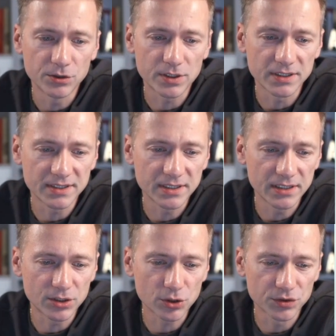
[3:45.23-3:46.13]
You can
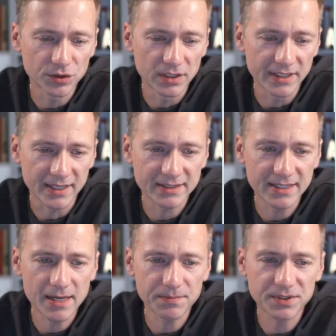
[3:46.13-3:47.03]
see it shows you the next
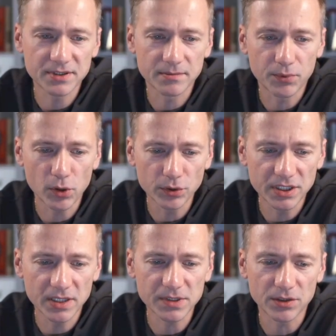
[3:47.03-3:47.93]
steps, pro
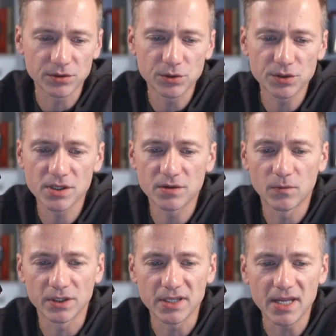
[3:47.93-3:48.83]
tips, how to use it,
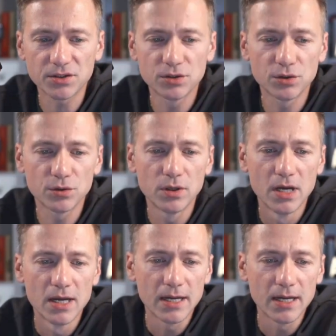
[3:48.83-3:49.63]
what not to do.